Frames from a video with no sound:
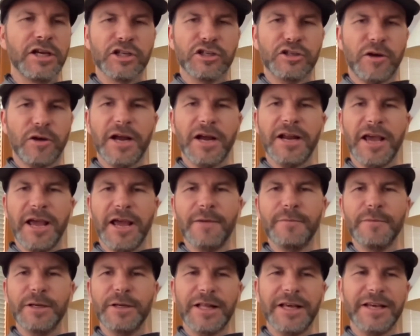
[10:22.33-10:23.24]
trying to
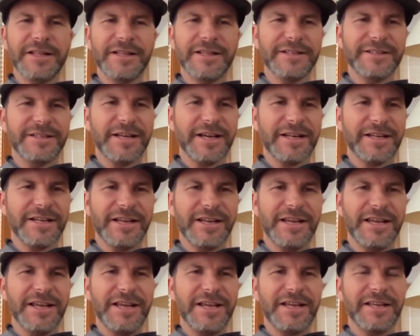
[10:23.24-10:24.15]
emulate their
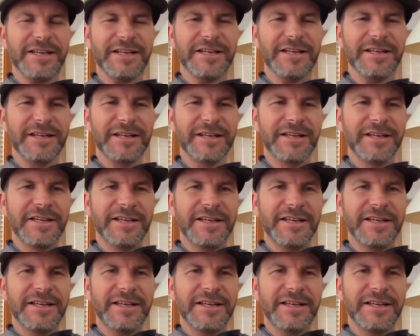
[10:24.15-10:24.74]
technique and